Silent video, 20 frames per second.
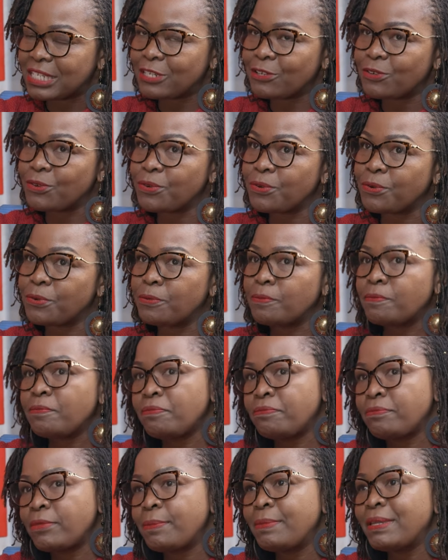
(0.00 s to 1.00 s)
So
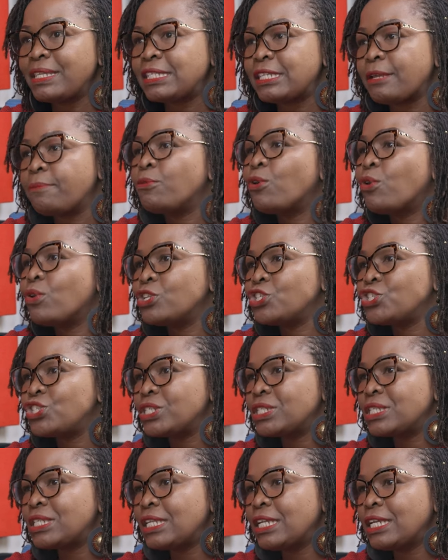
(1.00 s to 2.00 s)
maybe it's
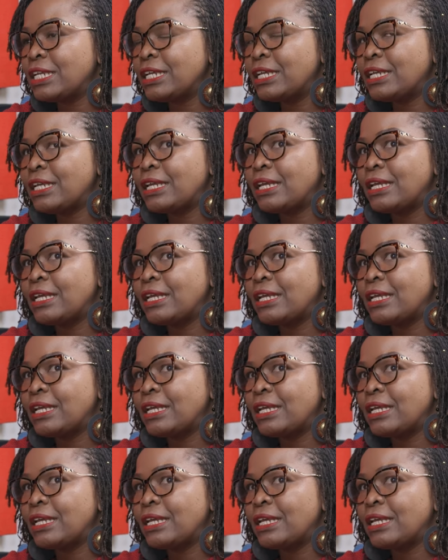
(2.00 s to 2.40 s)
subconsciously,